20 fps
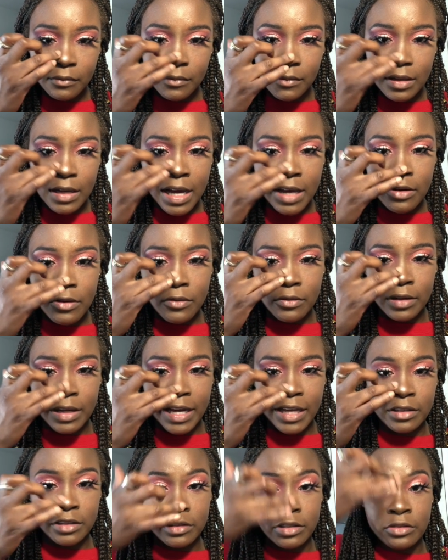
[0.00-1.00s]
I don't
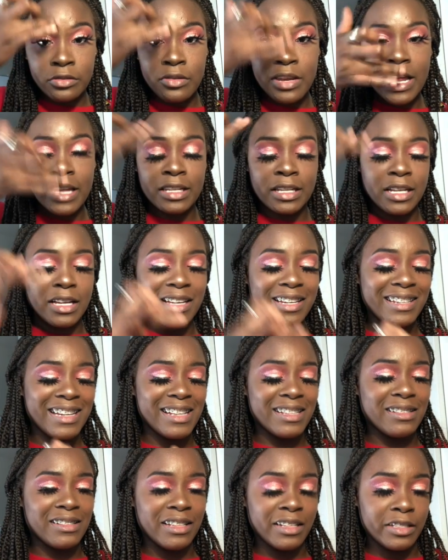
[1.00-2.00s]
like to just do that line that
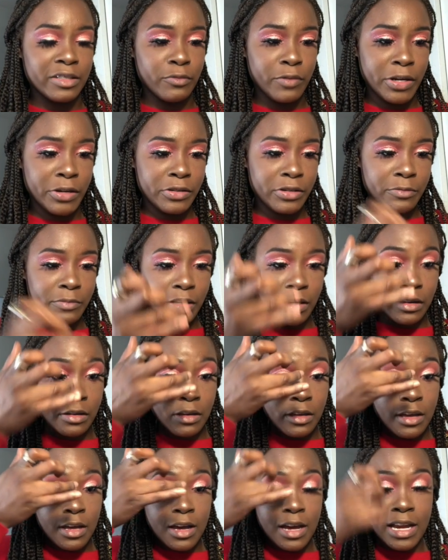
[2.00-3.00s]
looks weird to me.
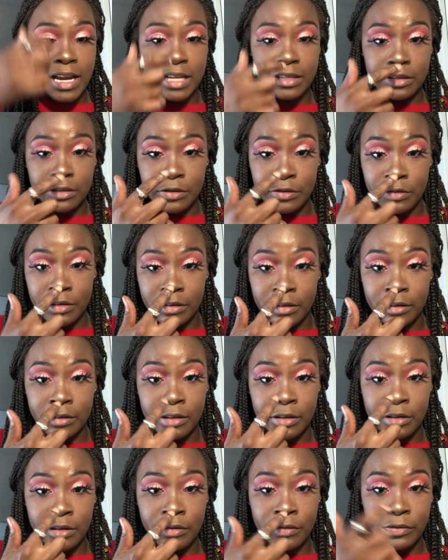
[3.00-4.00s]
I like to do the
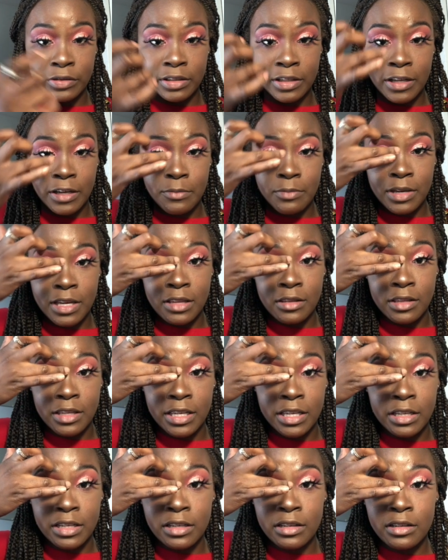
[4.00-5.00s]
nose tip and
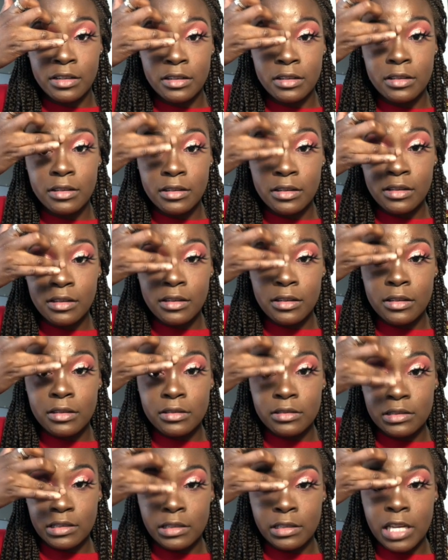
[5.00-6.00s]
then
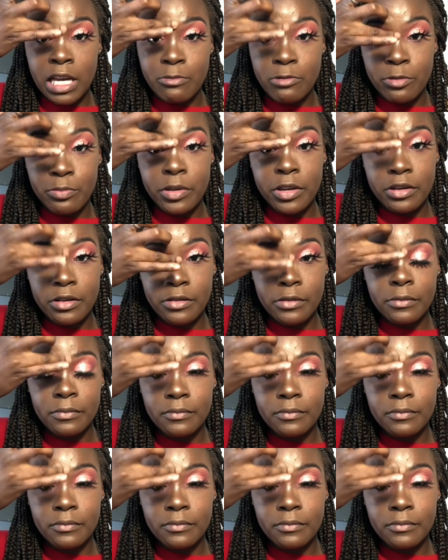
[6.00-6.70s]
just come up here.